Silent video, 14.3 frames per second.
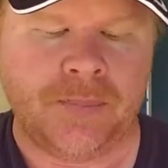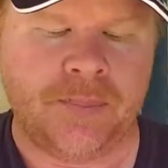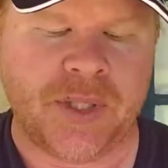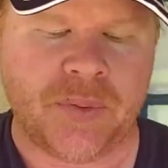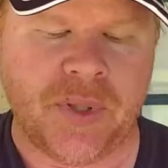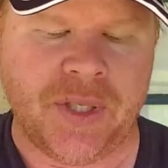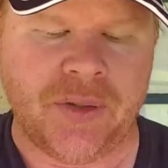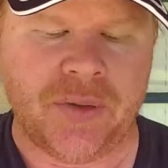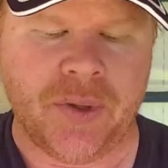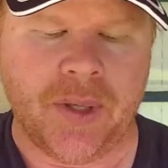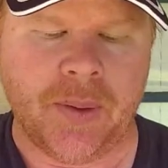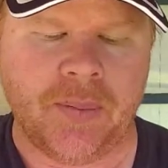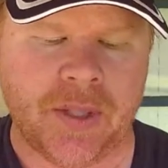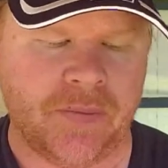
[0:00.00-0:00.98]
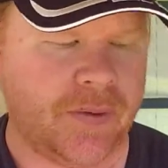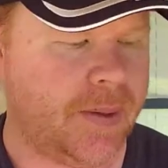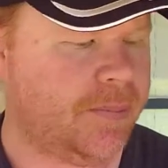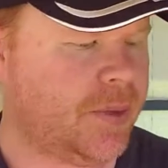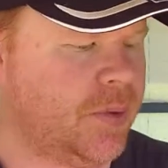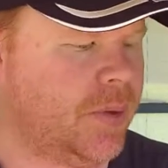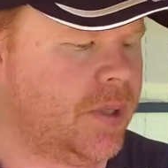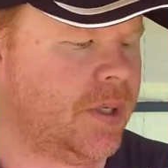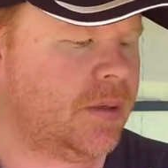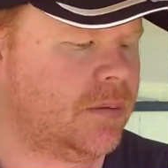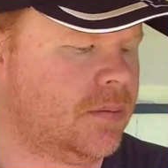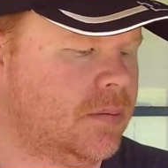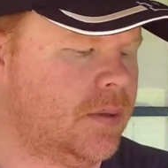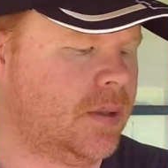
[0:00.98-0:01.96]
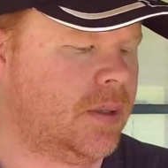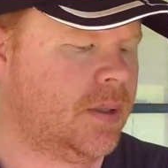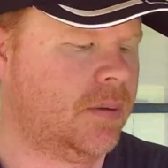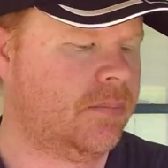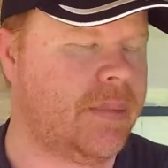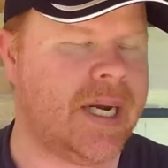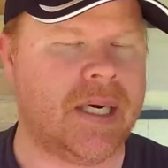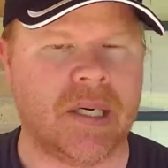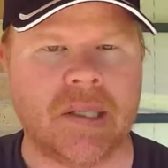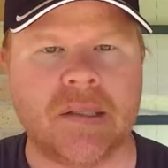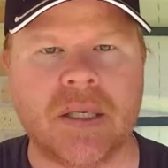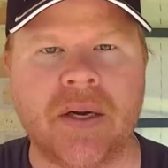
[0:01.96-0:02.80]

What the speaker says: Between trips, if I'm doing a maintenance,